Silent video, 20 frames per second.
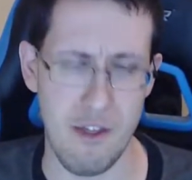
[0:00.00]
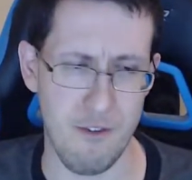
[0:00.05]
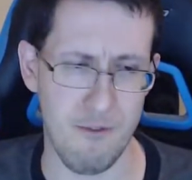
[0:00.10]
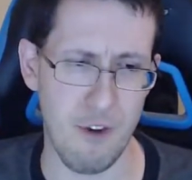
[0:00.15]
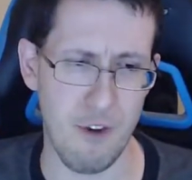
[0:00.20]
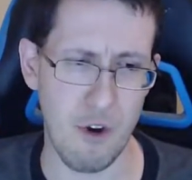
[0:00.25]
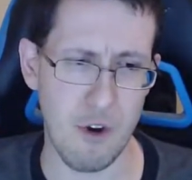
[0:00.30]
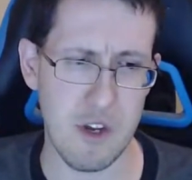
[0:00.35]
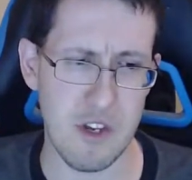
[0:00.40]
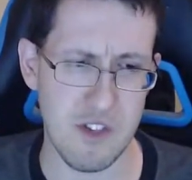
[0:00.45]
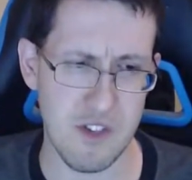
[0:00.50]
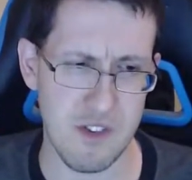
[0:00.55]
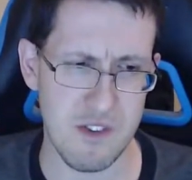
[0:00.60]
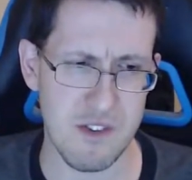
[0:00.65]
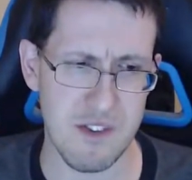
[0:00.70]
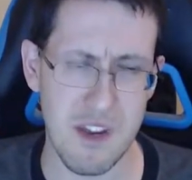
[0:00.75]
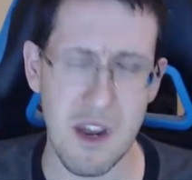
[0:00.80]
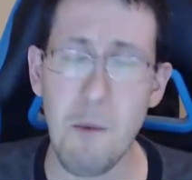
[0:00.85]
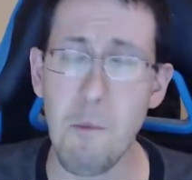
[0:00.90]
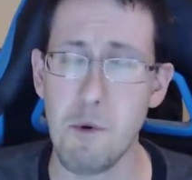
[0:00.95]
Various
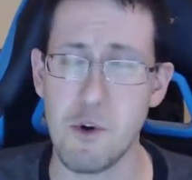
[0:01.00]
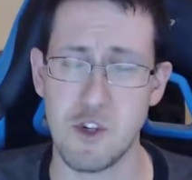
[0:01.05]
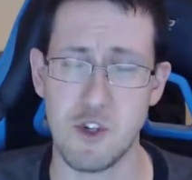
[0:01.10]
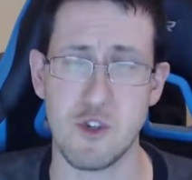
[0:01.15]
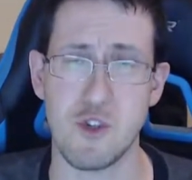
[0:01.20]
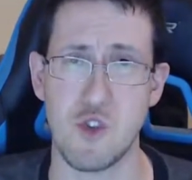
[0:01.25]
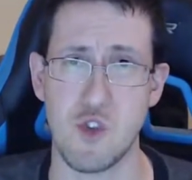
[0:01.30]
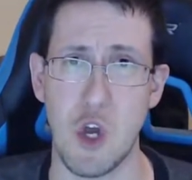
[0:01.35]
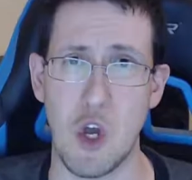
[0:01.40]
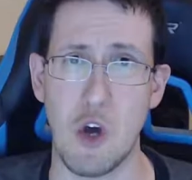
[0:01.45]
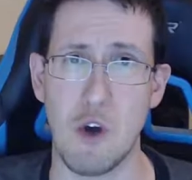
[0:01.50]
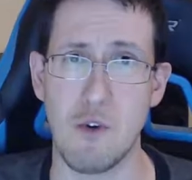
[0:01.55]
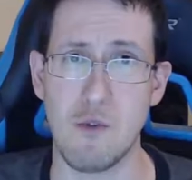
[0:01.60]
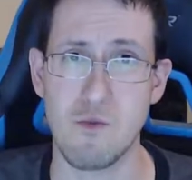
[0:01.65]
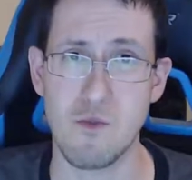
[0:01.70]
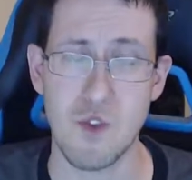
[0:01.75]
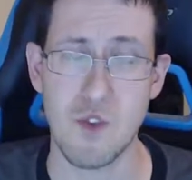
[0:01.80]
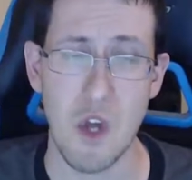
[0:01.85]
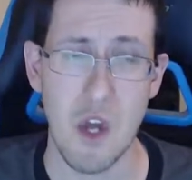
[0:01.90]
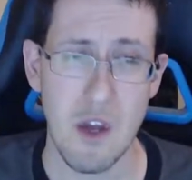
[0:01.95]
temperature
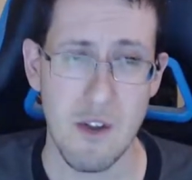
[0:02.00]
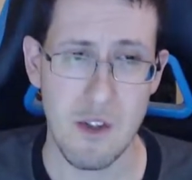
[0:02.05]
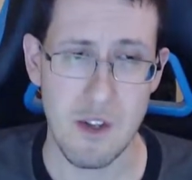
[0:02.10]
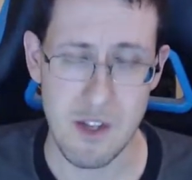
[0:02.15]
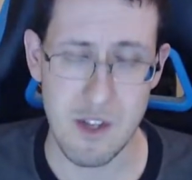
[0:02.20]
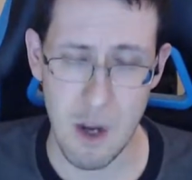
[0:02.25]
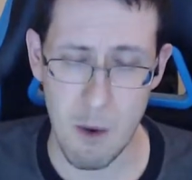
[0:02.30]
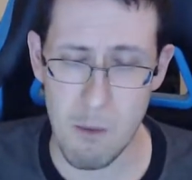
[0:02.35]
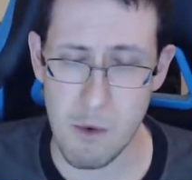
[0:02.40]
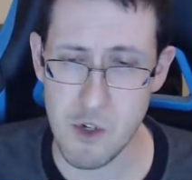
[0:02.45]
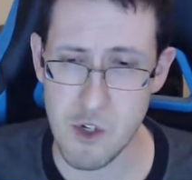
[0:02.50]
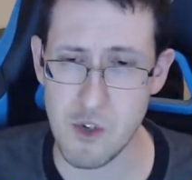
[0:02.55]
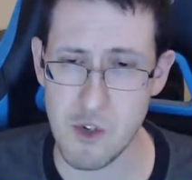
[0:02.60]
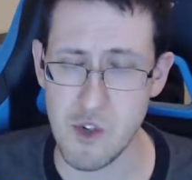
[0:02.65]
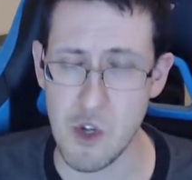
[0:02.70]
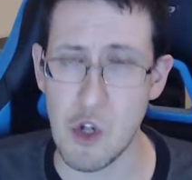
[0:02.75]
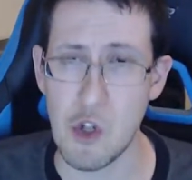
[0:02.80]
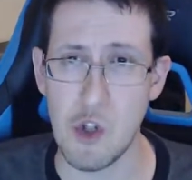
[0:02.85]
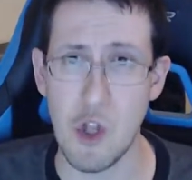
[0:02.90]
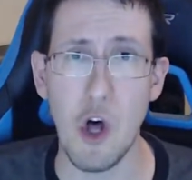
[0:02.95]
zones, the temperatures
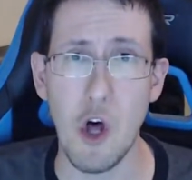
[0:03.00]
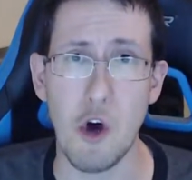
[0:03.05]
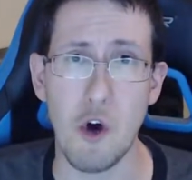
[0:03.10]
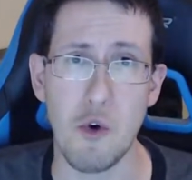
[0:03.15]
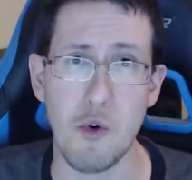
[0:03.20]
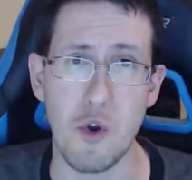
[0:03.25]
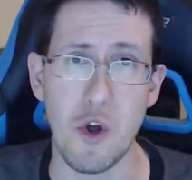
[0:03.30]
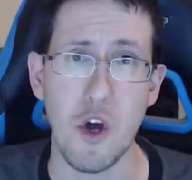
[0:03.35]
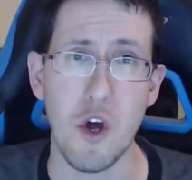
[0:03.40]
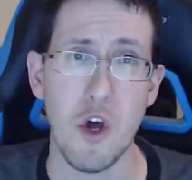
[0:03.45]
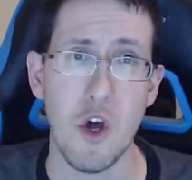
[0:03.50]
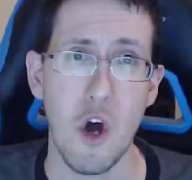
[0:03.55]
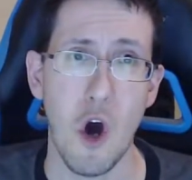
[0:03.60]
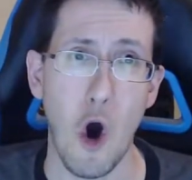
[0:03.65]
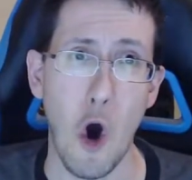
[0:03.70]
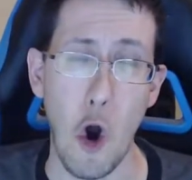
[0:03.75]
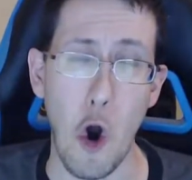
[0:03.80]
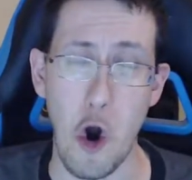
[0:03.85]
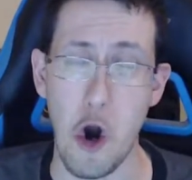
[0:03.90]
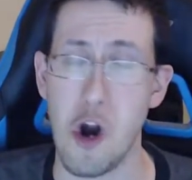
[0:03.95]
alone,
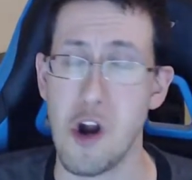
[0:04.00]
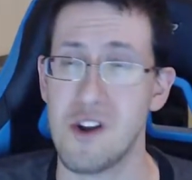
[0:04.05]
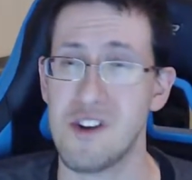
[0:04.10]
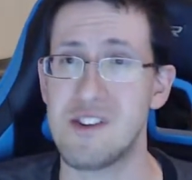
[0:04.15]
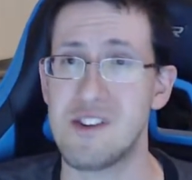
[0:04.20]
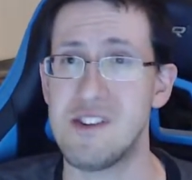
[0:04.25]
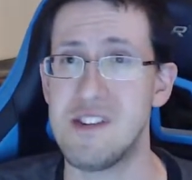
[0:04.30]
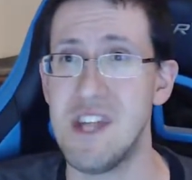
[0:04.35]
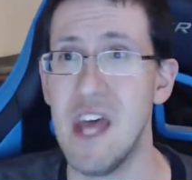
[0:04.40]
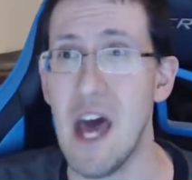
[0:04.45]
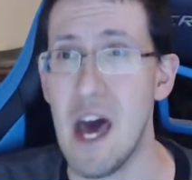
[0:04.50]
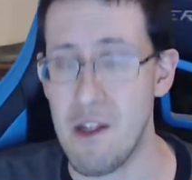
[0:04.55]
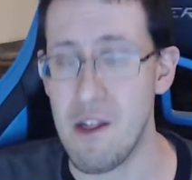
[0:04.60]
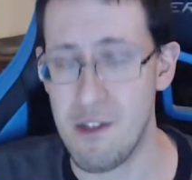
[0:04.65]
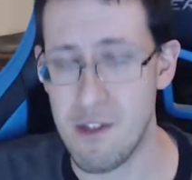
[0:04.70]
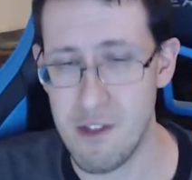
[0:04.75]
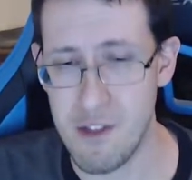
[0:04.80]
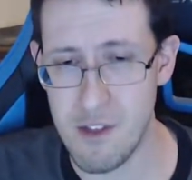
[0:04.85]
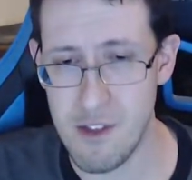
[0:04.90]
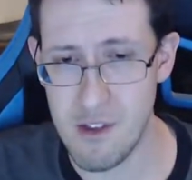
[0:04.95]
are
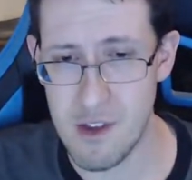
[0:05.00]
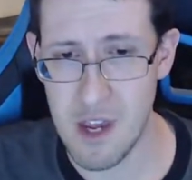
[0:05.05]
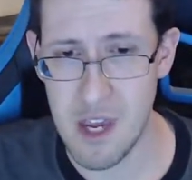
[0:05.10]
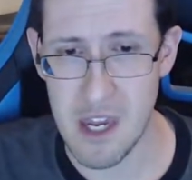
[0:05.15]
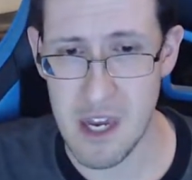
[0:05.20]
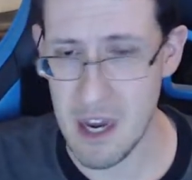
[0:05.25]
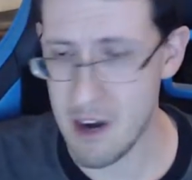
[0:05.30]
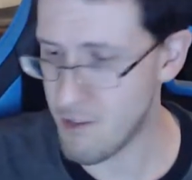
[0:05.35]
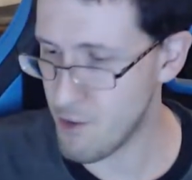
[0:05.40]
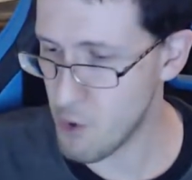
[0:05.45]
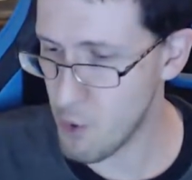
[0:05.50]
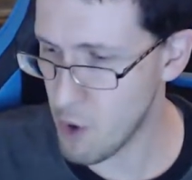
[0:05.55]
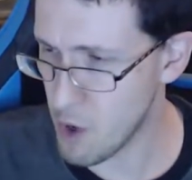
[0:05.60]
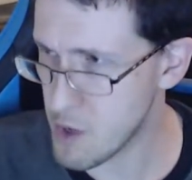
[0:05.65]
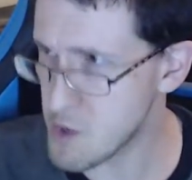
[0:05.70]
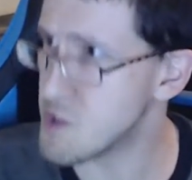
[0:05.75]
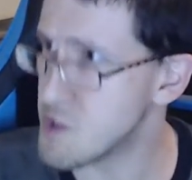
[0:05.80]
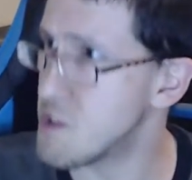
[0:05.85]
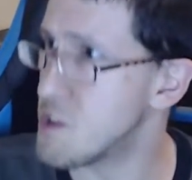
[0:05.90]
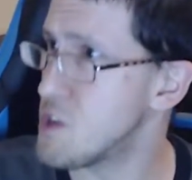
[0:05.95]
death and everywhere
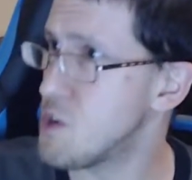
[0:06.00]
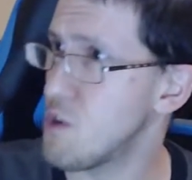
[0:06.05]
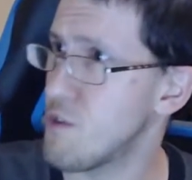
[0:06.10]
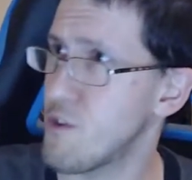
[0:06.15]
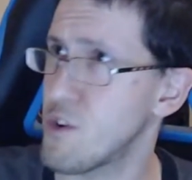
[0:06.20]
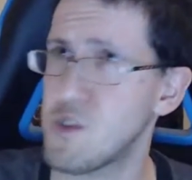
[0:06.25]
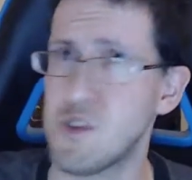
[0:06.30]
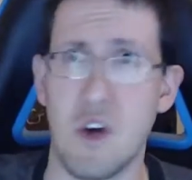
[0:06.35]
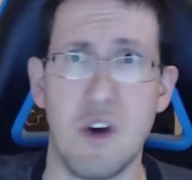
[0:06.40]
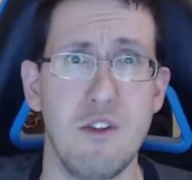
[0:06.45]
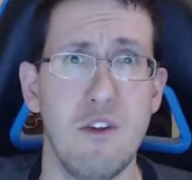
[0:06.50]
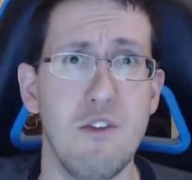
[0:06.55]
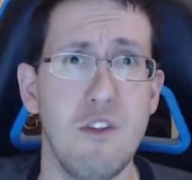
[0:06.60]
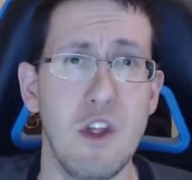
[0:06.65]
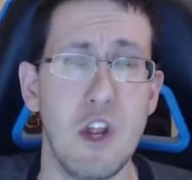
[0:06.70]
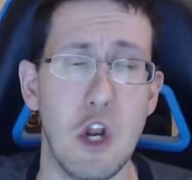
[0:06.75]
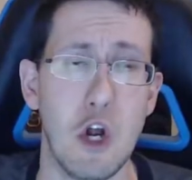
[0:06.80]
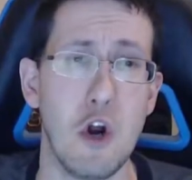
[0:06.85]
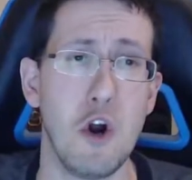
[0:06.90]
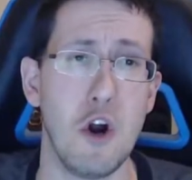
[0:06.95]
else in the universe other
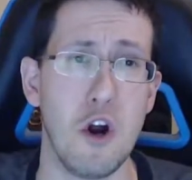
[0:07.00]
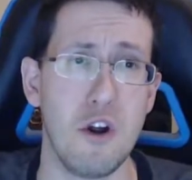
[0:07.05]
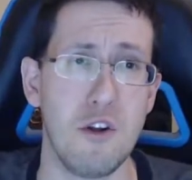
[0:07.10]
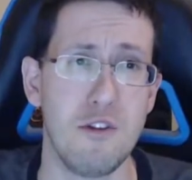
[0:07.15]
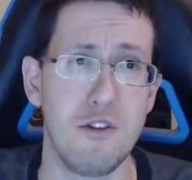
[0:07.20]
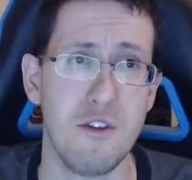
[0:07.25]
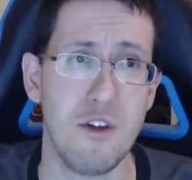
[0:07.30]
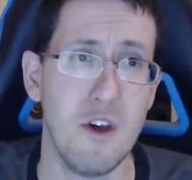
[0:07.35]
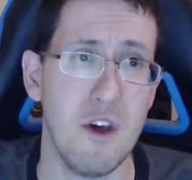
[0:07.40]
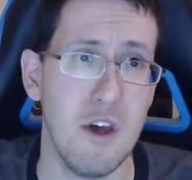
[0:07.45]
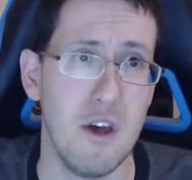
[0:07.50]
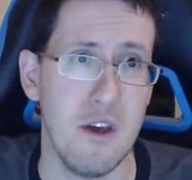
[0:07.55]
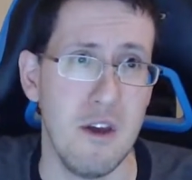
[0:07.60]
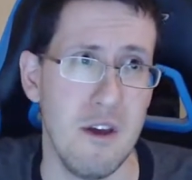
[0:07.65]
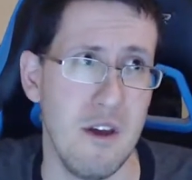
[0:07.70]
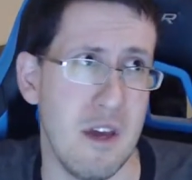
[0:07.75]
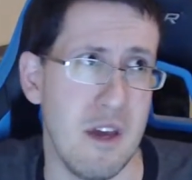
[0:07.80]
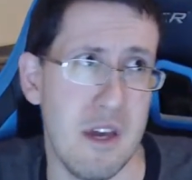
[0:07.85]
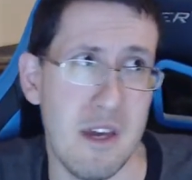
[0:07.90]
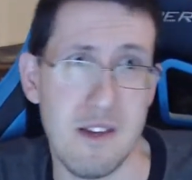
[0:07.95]
than Earth
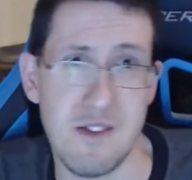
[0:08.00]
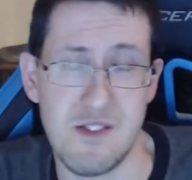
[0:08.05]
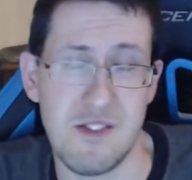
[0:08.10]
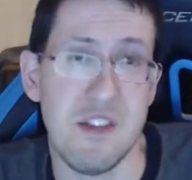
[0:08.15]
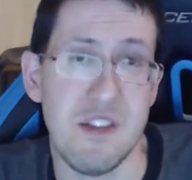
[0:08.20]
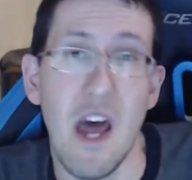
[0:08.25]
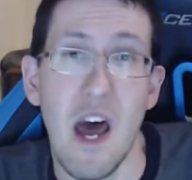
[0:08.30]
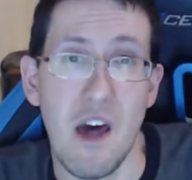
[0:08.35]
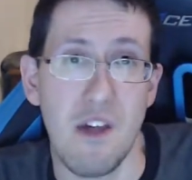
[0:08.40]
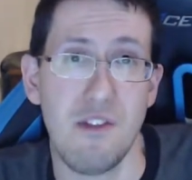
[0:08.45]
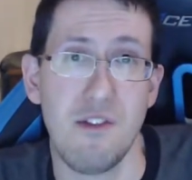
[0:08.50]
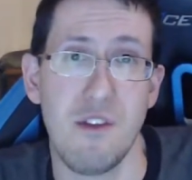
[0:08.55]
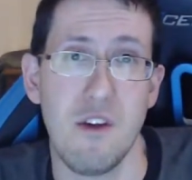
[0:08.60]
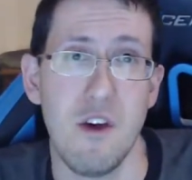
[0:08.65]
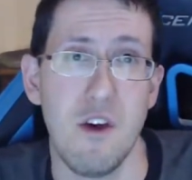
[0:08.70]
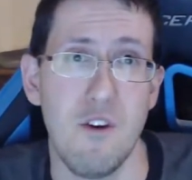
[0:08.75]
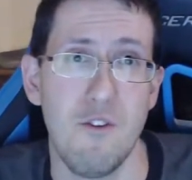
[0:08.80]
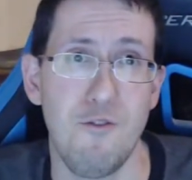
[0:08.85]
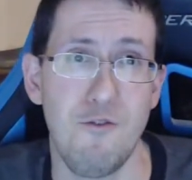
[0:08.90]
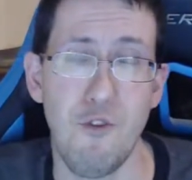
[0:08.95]
is death
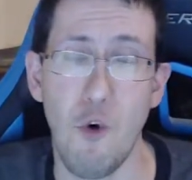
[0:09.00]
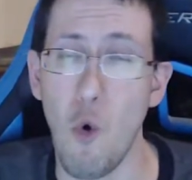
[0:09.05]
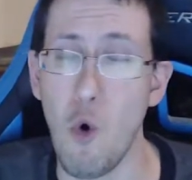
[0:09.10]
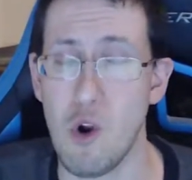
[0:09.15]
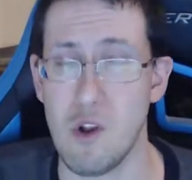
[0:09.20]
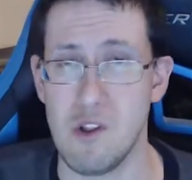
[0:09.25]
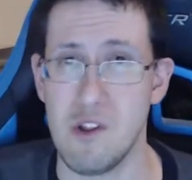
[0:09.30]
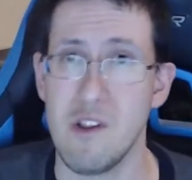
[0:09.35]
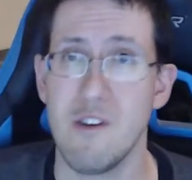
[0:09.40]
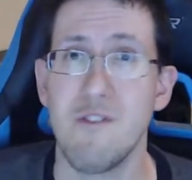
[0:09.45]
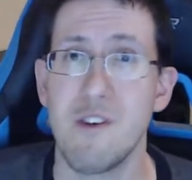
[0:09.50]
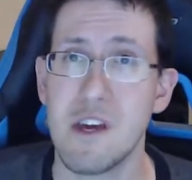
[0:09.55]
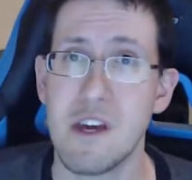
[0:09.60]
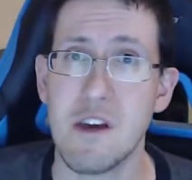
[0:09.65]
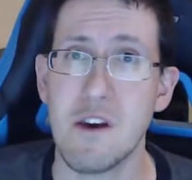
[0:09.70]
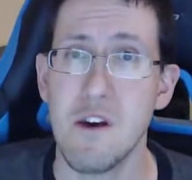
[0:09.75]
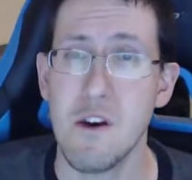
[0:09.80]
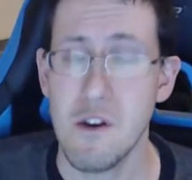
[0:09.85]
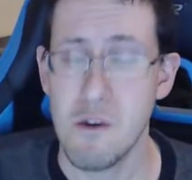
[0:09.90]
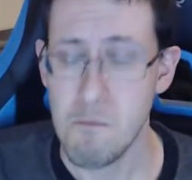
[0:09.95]
for
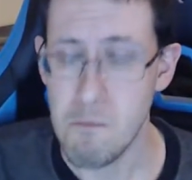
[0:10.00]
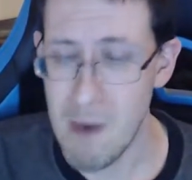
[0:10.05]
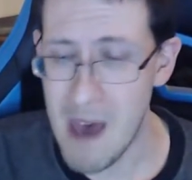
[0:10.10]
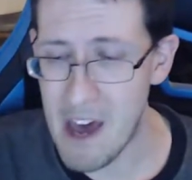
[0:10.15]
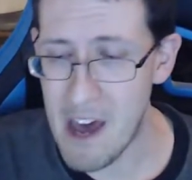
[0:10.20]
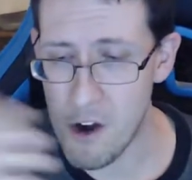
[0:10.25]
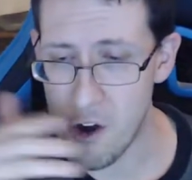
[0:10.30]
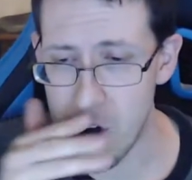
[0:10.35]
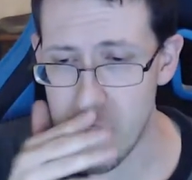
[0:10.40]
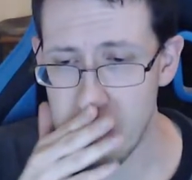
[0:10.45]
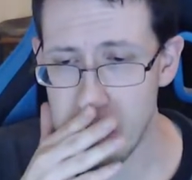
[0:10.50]
living matter.